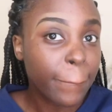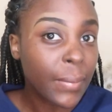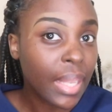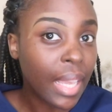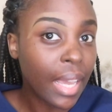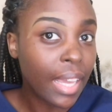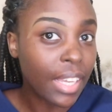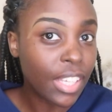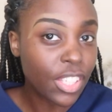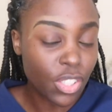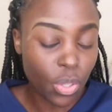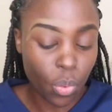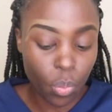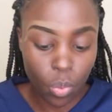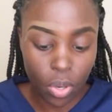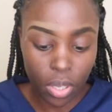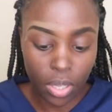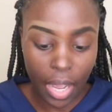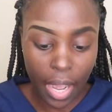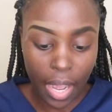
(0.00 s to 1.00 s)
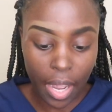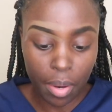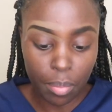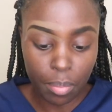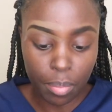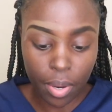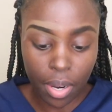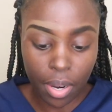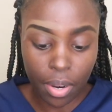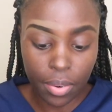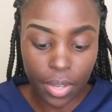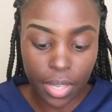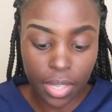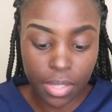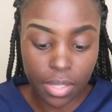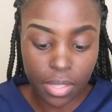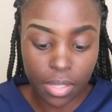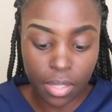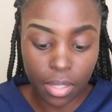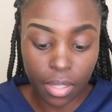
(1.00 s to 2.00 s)
Okay, so one eyebrow
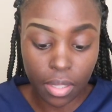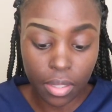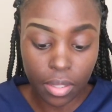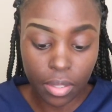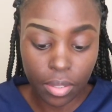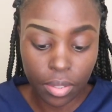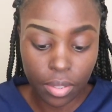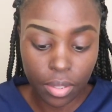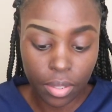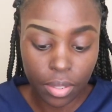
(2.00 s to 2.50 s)
is done.